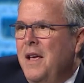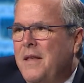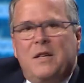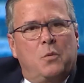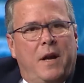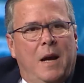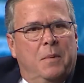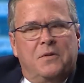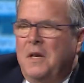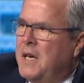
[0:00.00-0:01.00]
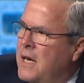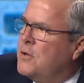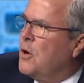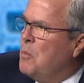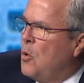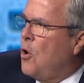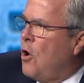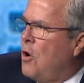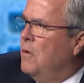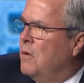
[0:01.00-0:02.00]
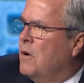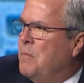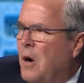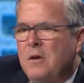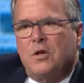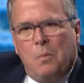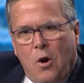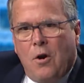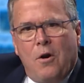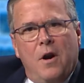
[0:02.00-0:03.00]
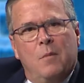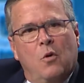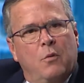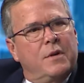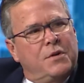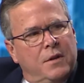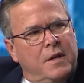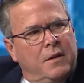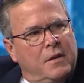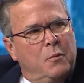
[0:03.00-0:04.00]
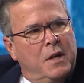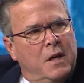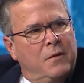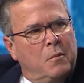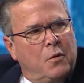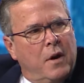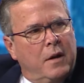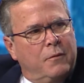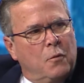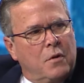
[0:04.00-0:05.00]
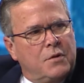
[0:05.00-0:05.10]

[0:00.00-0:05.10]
That's what happens. And kids are smarter and more resilient than we give them credit for.